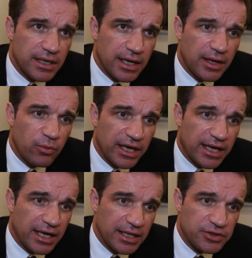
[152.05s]
Uh, we
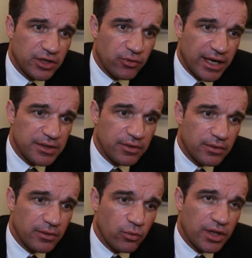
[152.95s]
can integrate
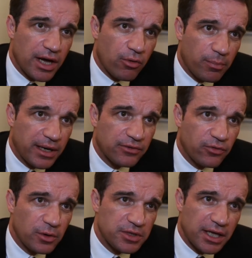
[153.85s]
with our platforms.